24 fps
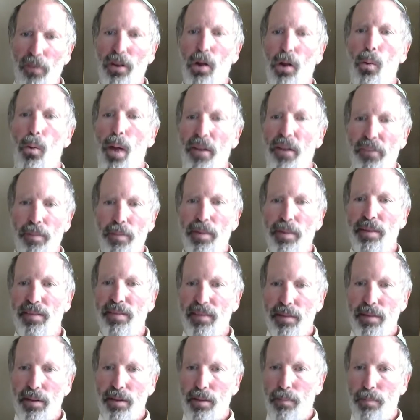away from this
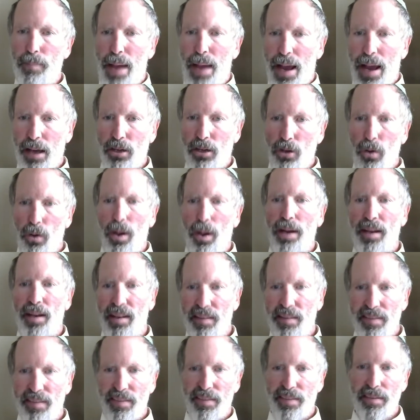back toward
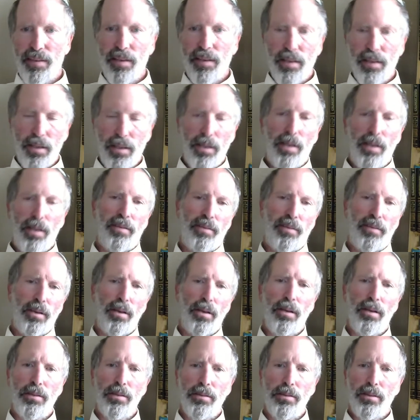us.
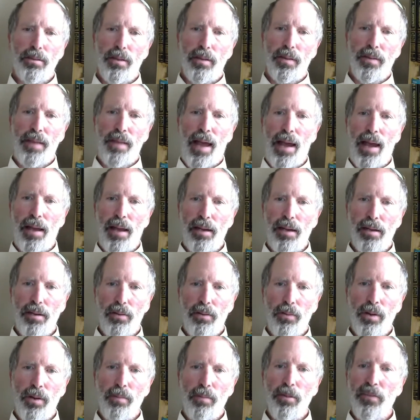So that
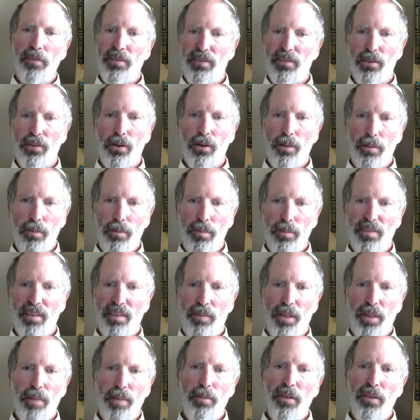when
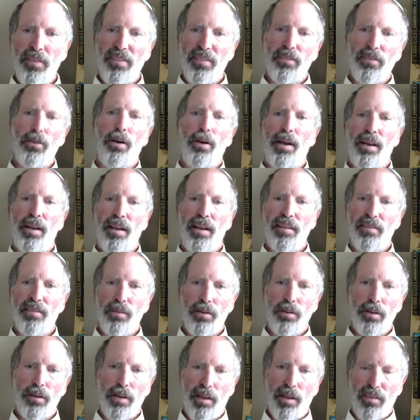something moves toward us,
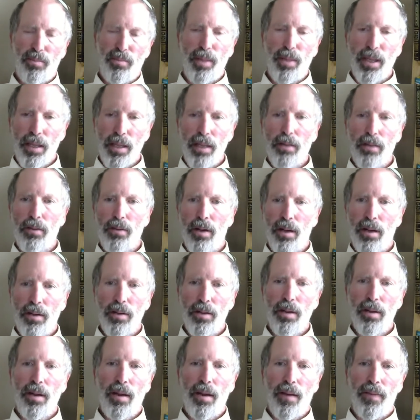or else being
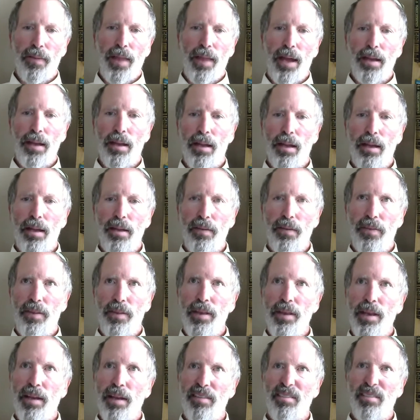equal, that light,
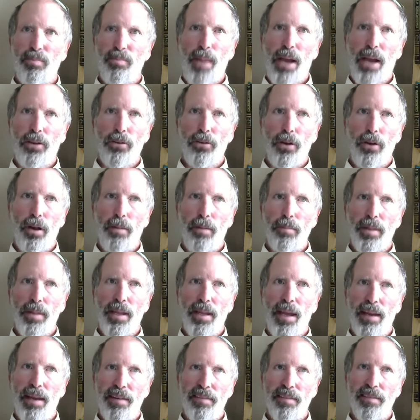the spectrum
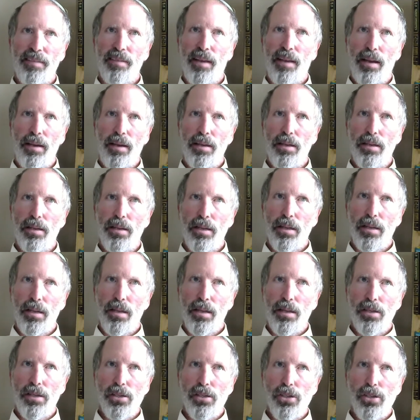gets
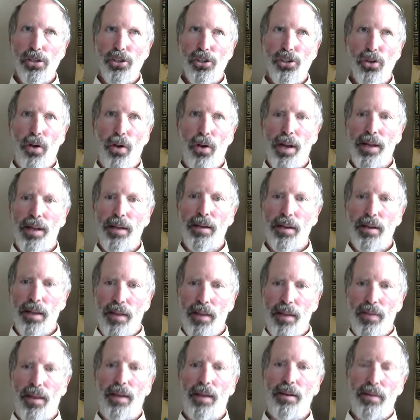shortened,
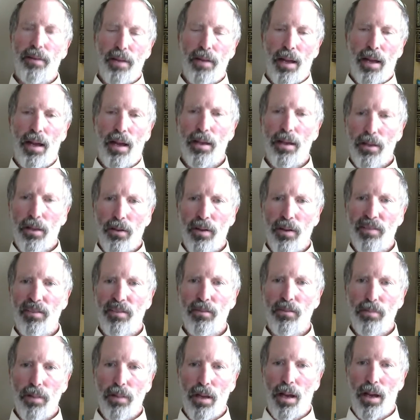and that
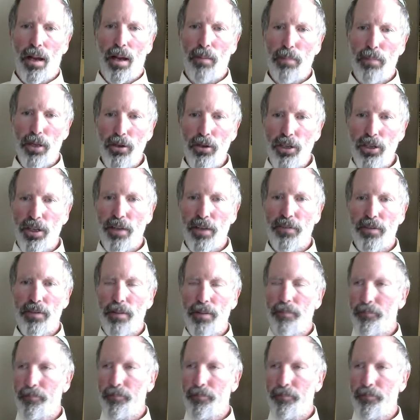causes blue shift.